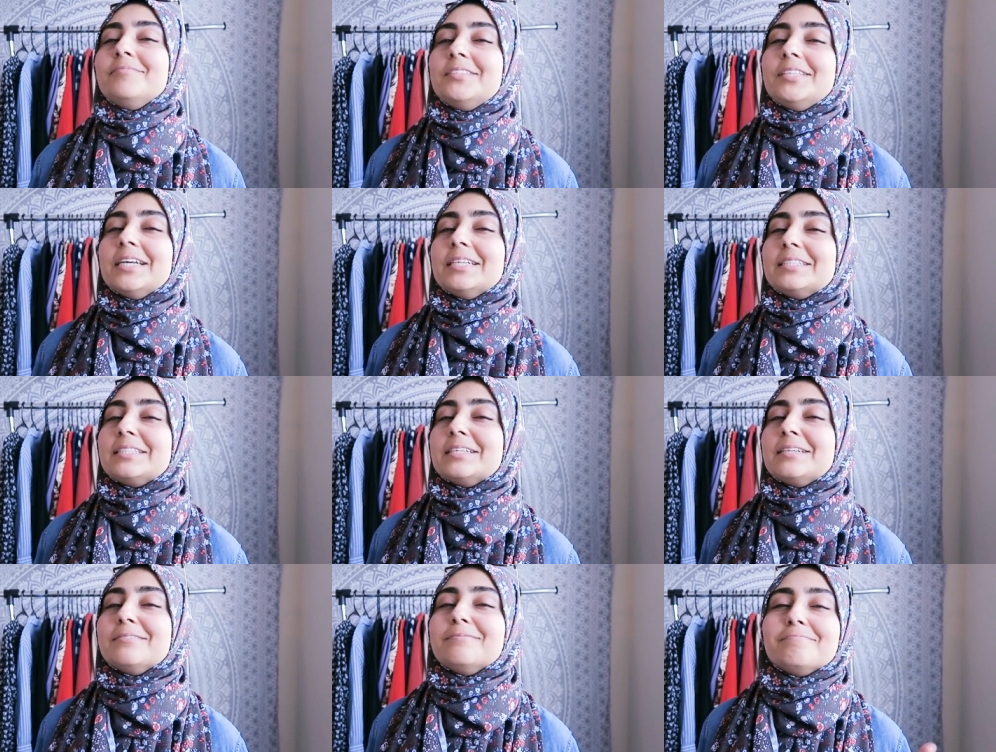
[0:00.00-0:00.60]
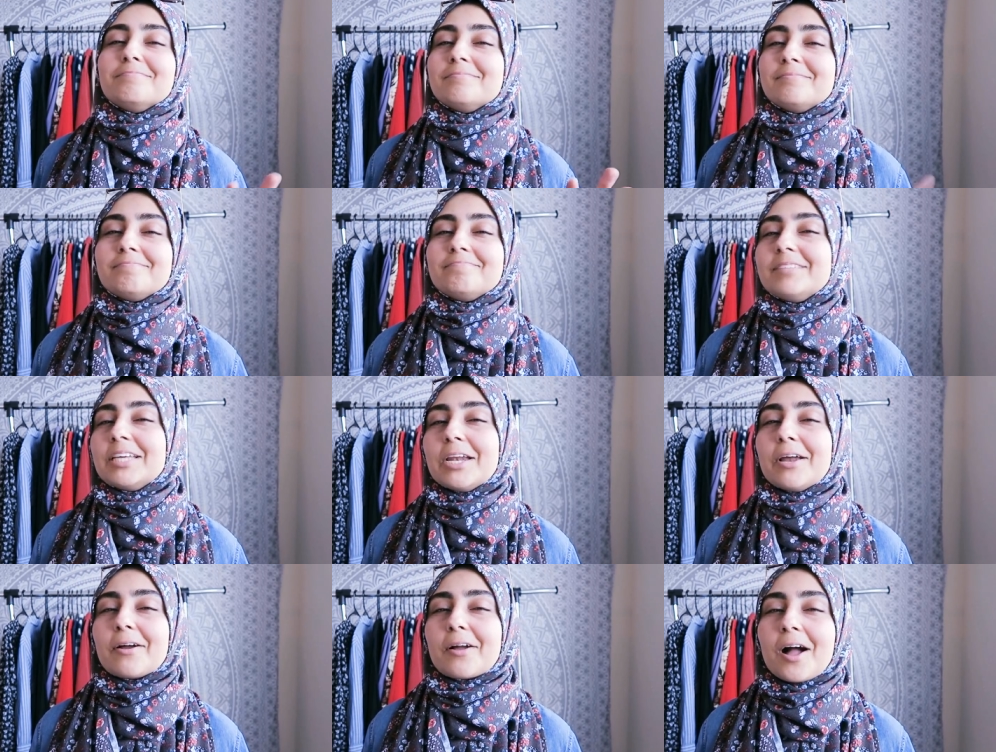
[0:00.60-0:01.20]
doesn't,
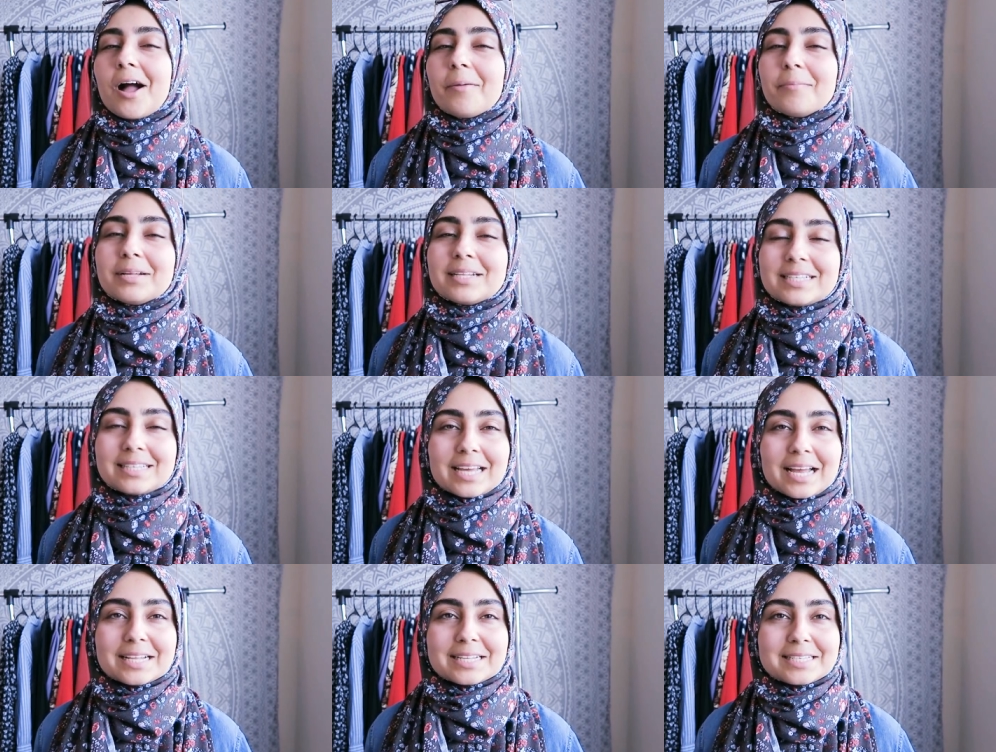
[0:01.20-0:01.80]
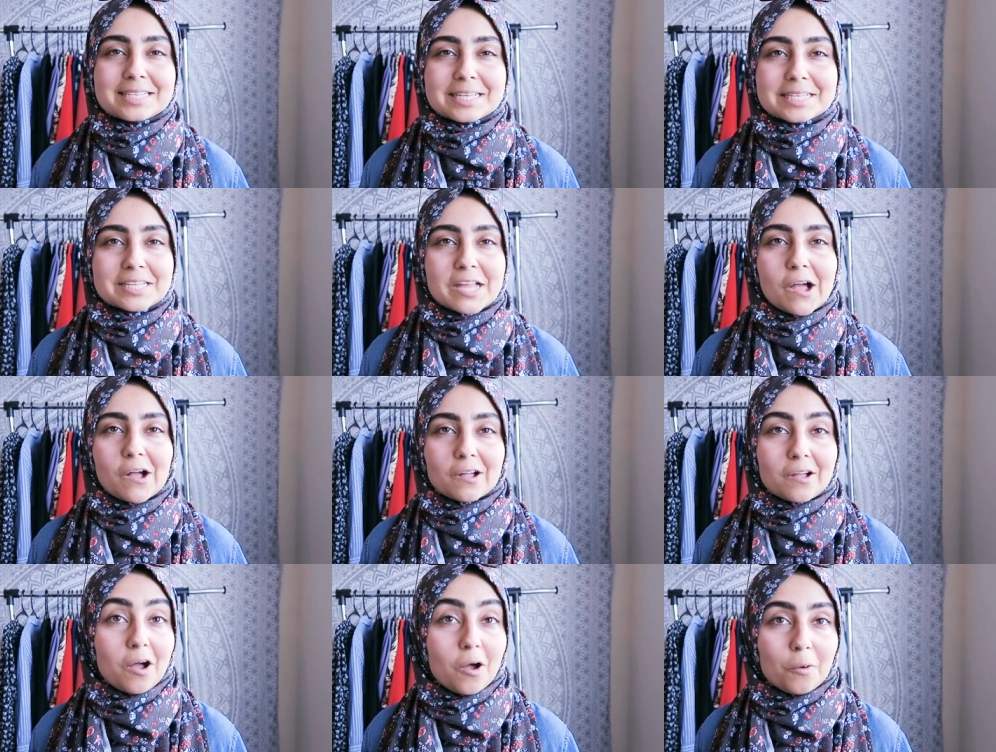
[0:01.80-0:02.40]
you know, common sense is
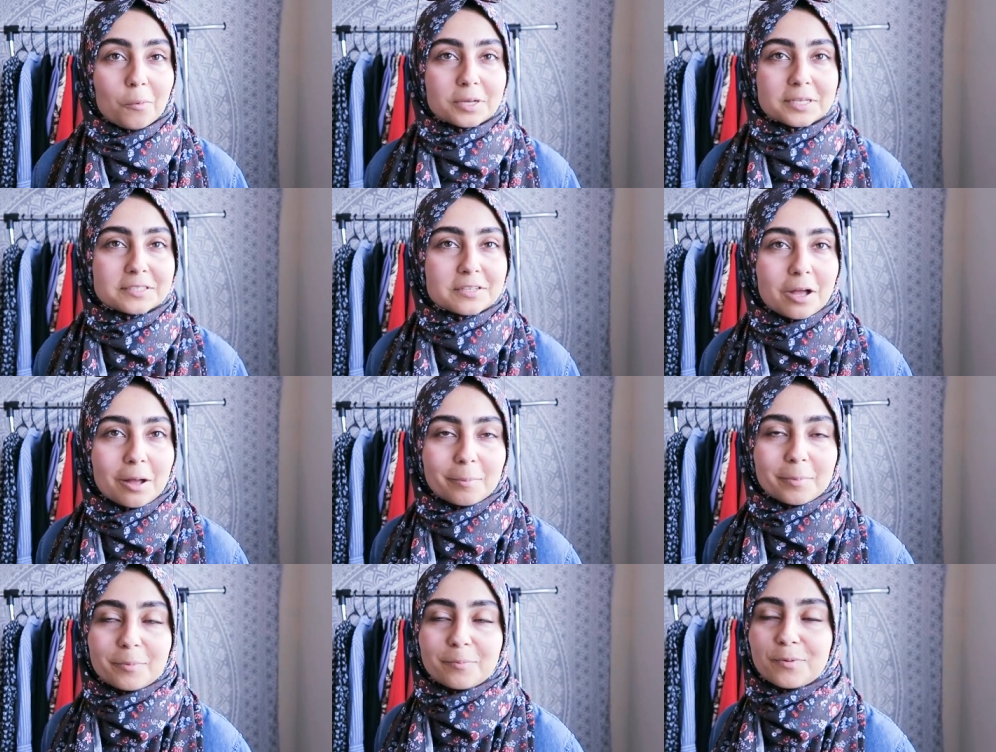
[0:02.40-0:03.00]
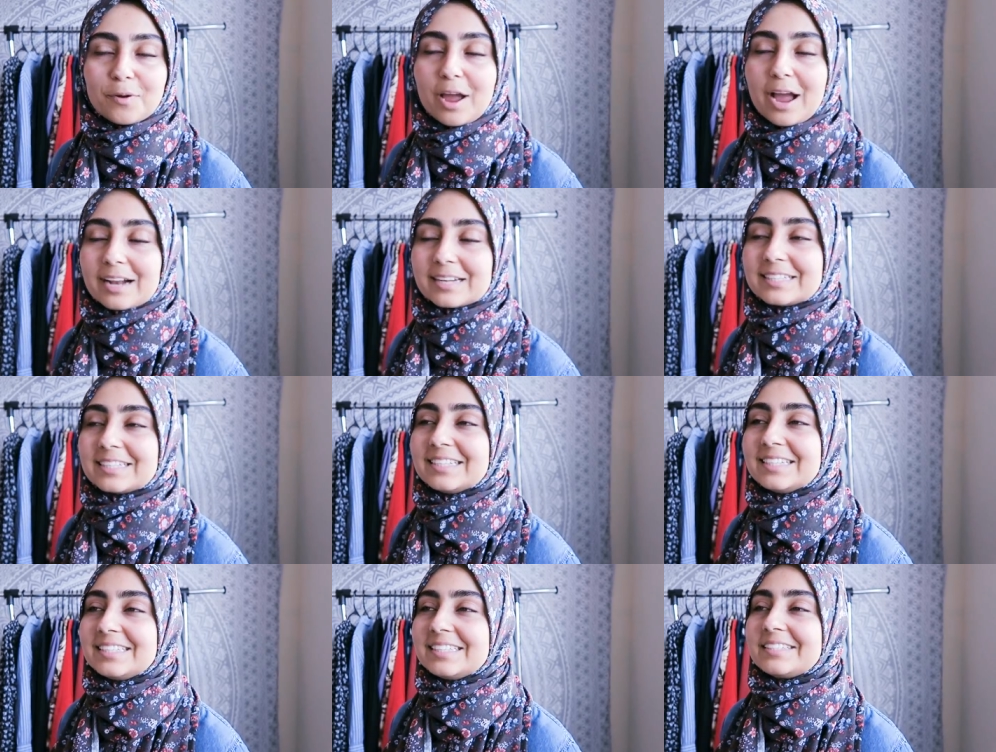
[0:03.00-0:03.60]
not always common
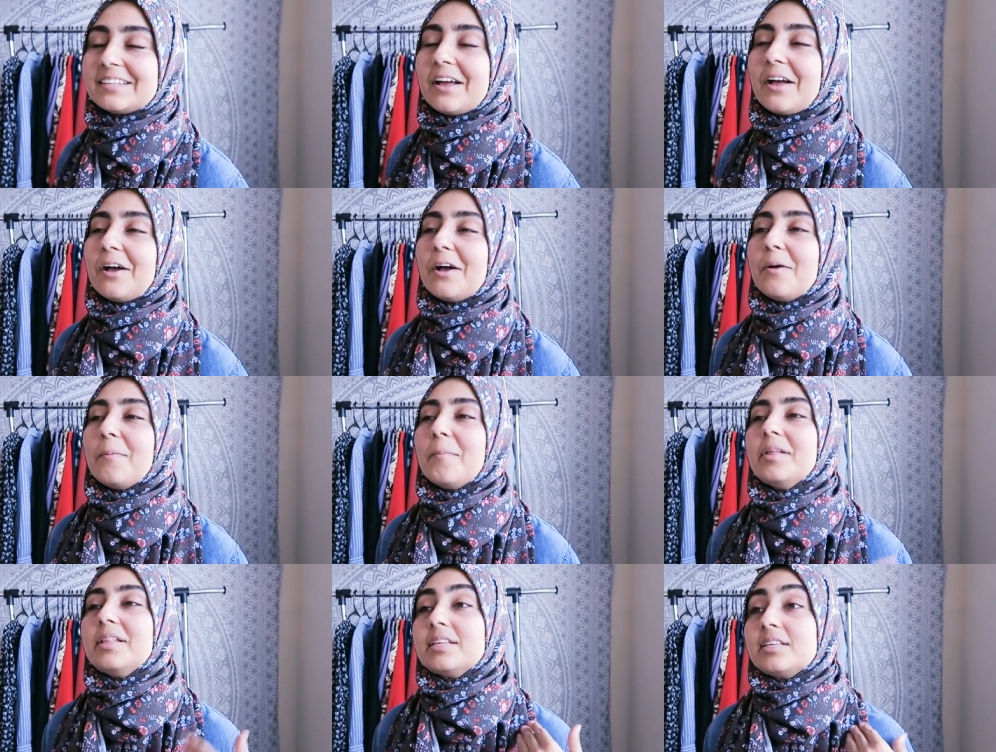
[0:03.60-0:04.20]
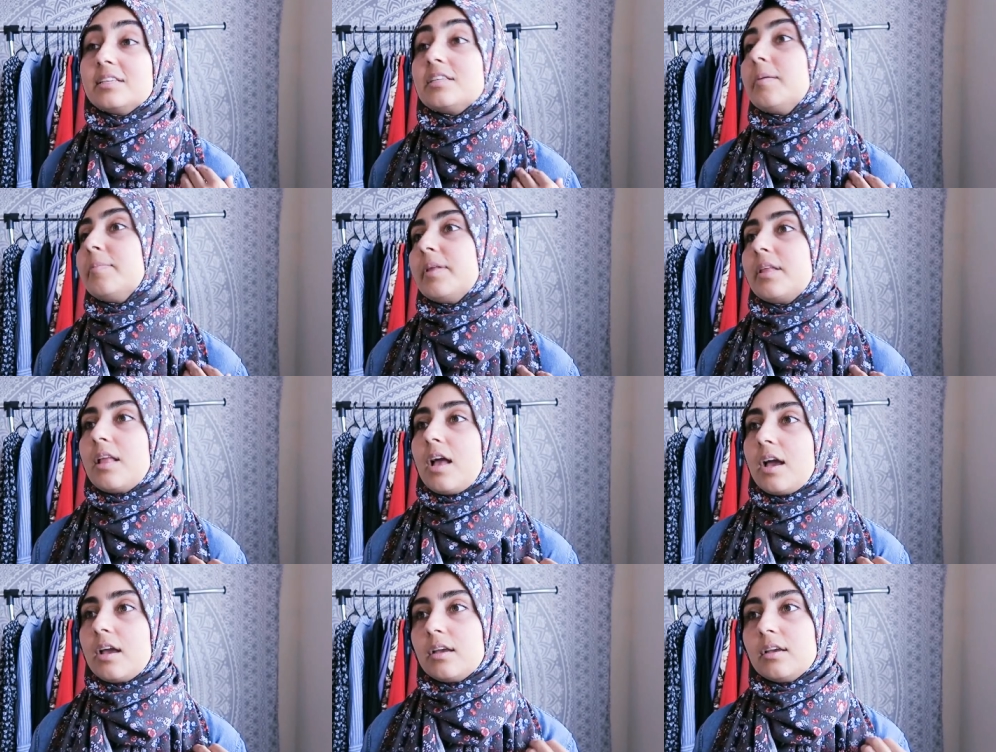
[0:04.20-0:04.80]
practice, and this is
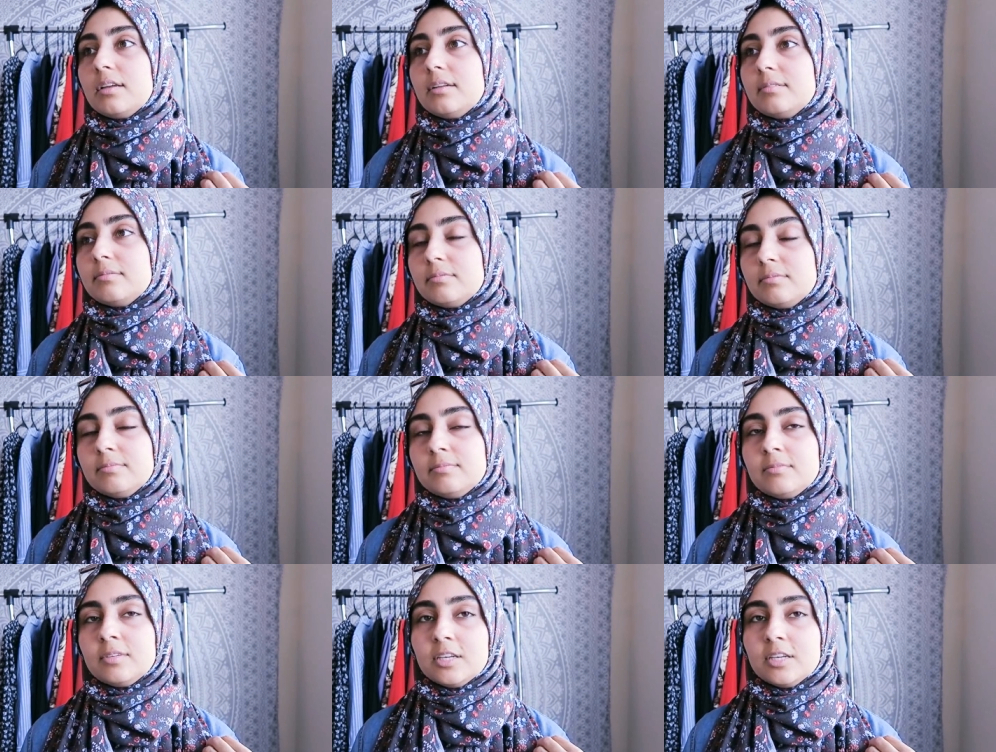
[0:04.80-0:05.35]
something that I can